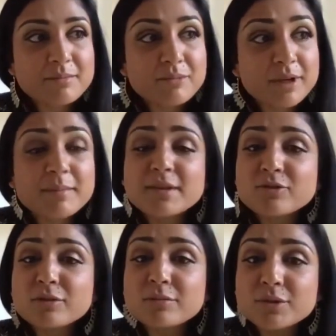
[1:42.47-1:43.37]

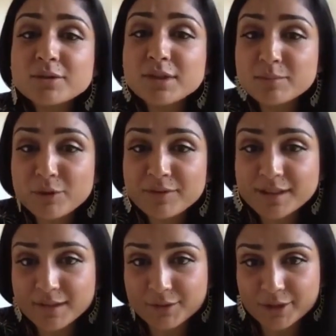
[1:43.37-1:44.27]
premenstrual mood dysmorphic
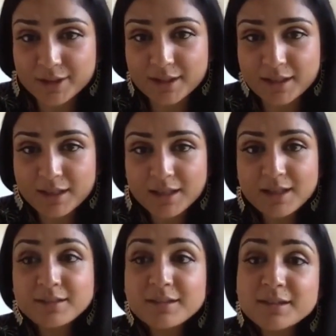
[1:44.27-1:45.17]
disorder,
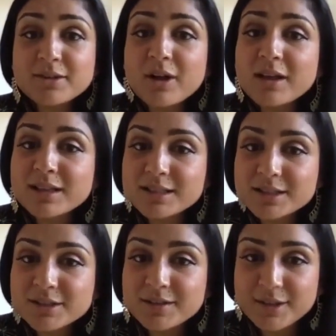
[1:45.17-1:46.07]
these are all
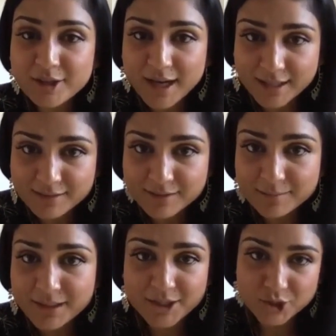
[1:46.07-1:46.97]
conditions that are actively
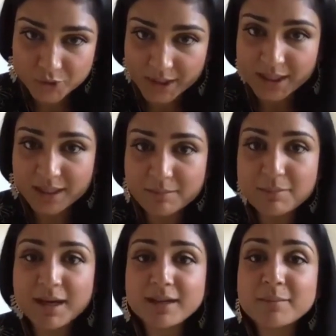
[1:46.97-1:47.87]
being treated
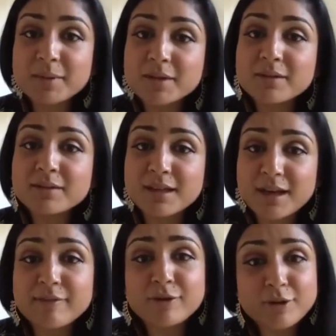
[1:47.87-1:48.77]
by the pills that
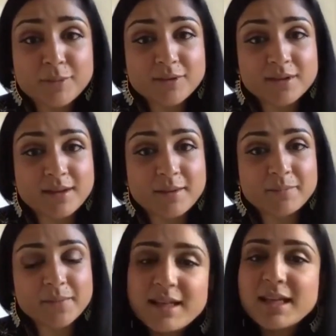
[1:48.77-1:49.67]
have hormones in
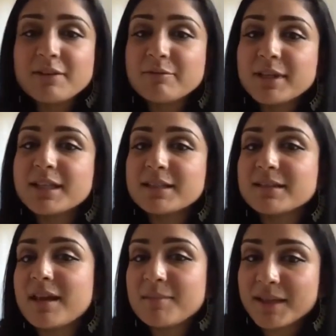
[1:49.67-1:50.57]
them. It really does
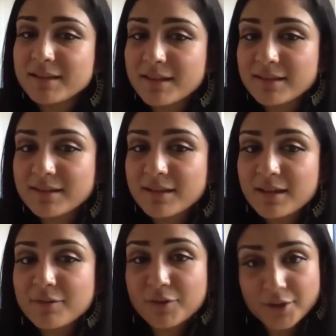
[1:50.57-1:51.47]
not make sense
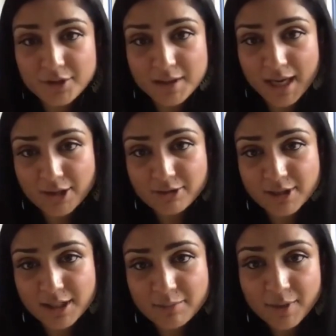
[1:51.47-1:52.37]
for you to actually
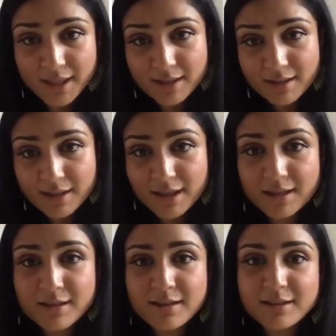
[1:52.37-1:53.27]
take a break
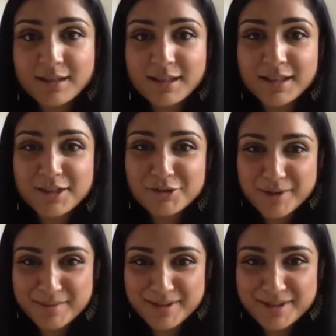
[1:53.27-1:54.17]
in the
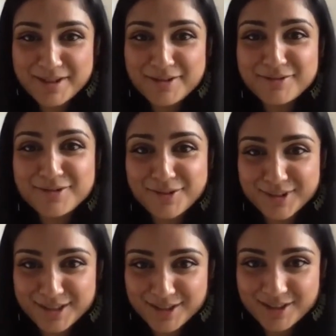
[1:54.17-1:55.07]
treatment of those
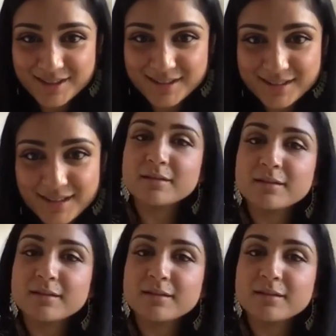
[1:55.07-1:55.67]
conditions.